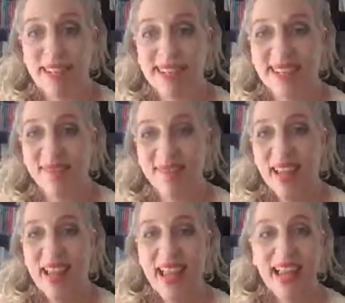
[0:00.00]
reader,
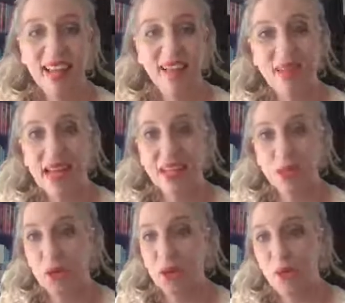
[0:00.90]
and
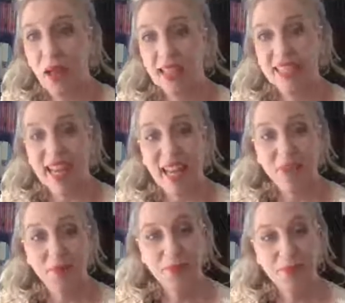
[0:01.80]
enjoy your writing day.